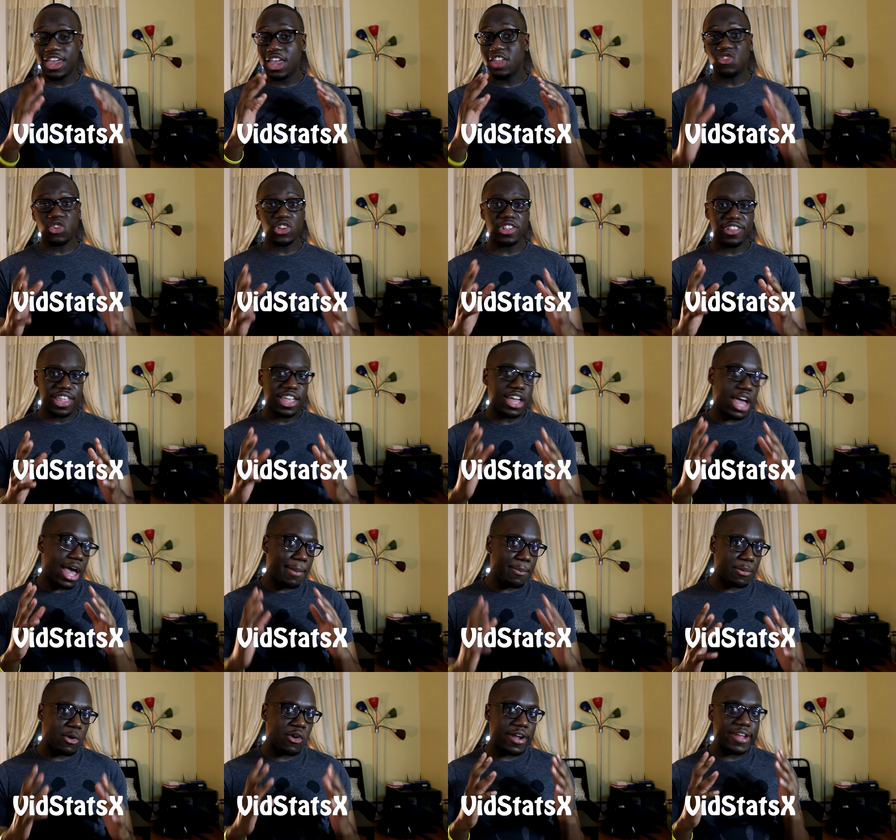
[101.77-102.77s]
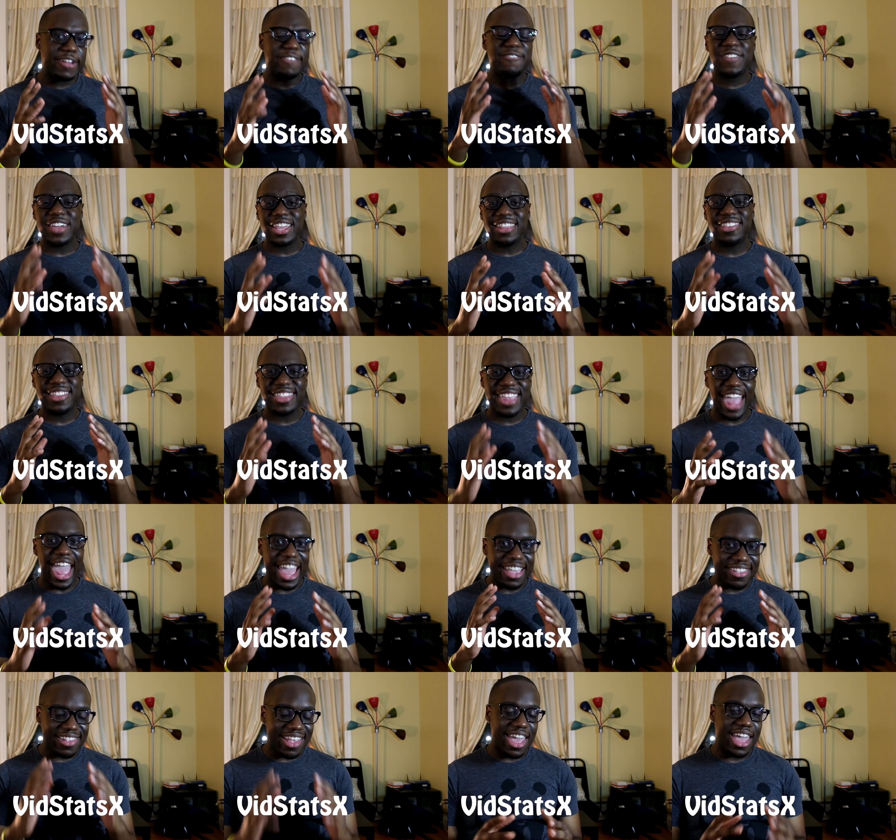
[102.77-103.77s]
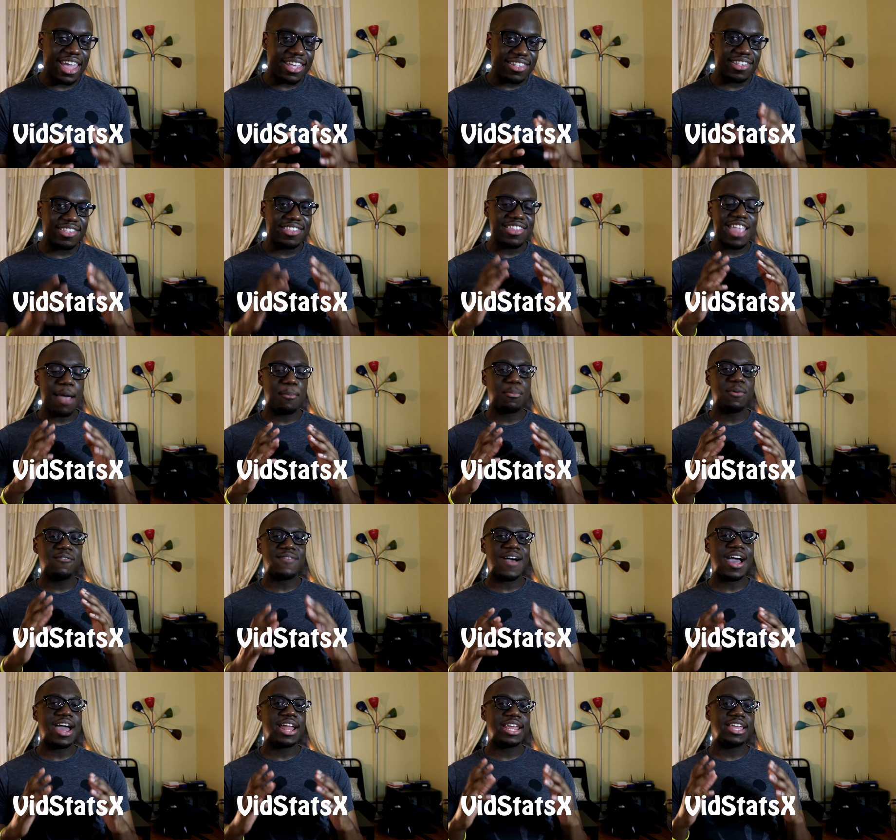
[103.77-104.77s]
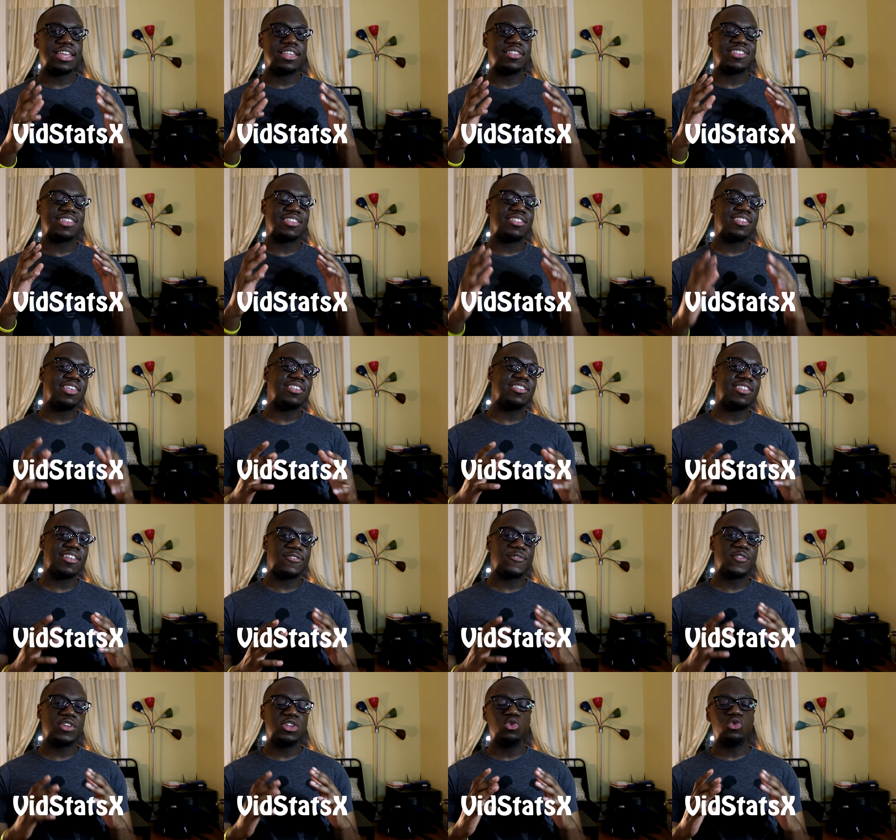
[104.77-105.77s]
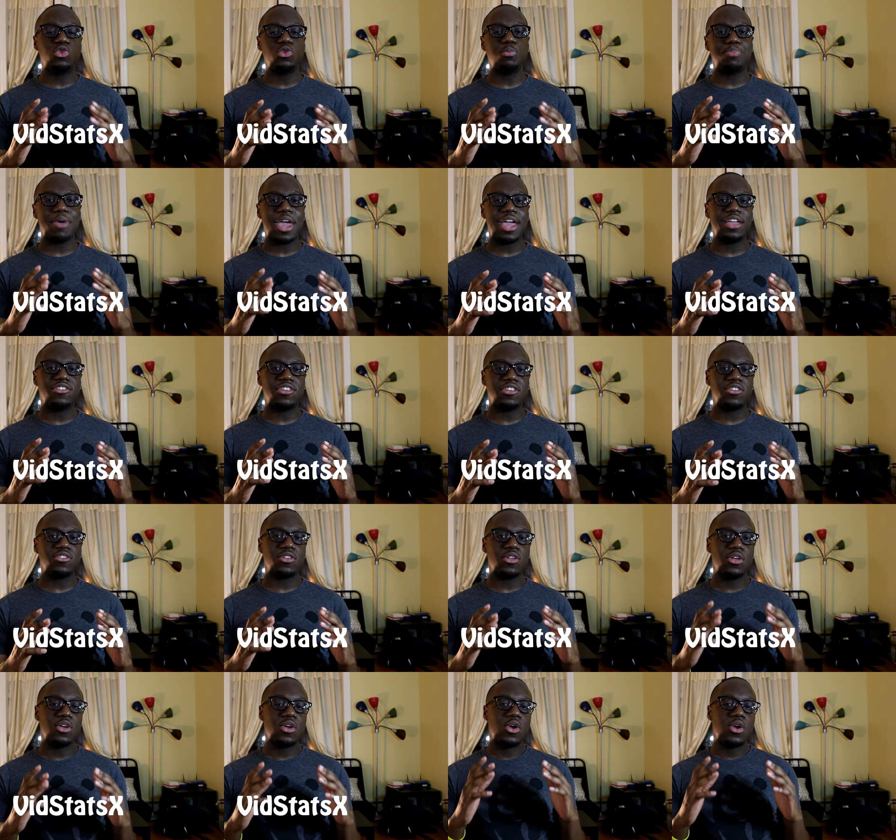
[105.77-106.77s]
Interesting upgrade, VidstatsX is now providing statistics for YouTube pages